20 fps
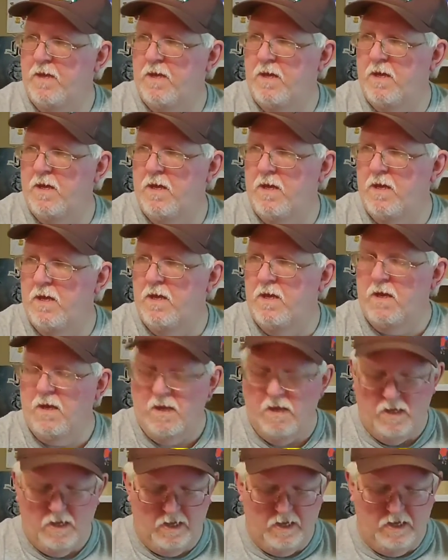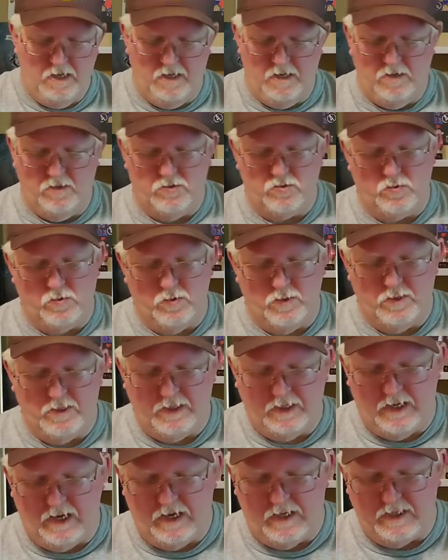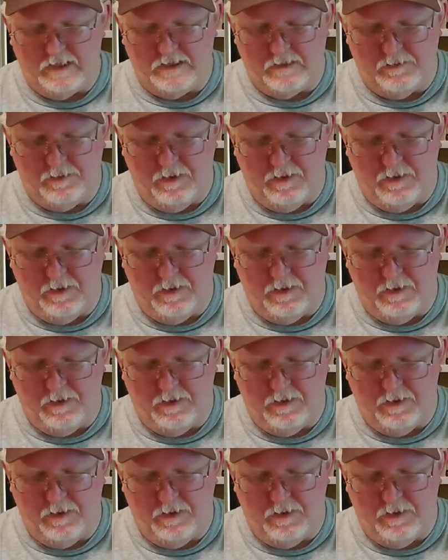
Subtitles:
It is really nice to